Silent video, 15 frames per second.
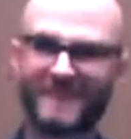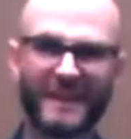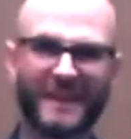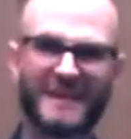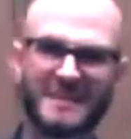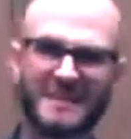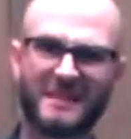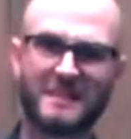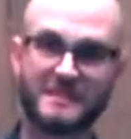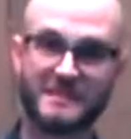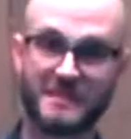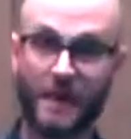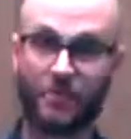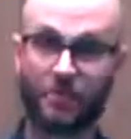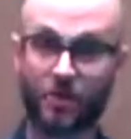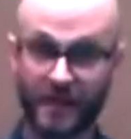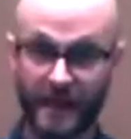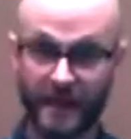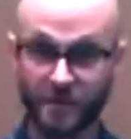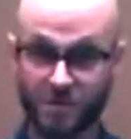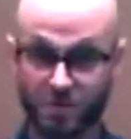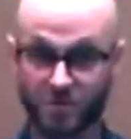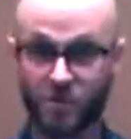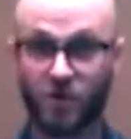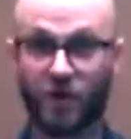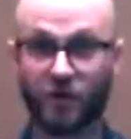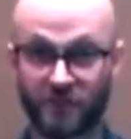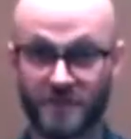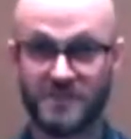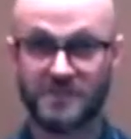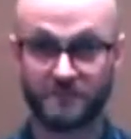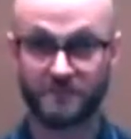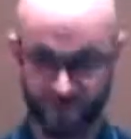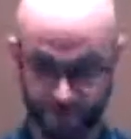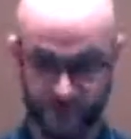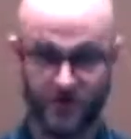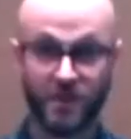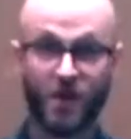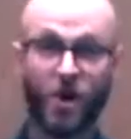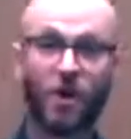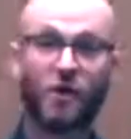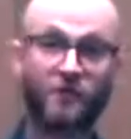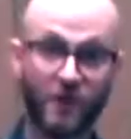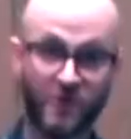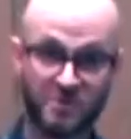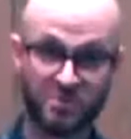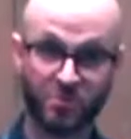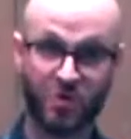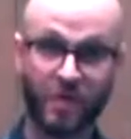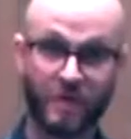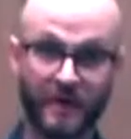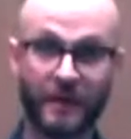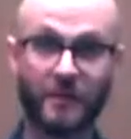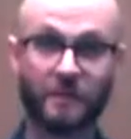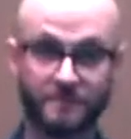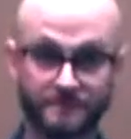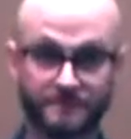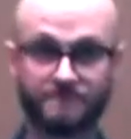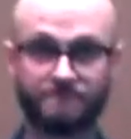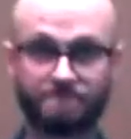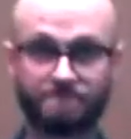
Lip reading: Dead easy. This time we're going to get two coffees. First one in the middle,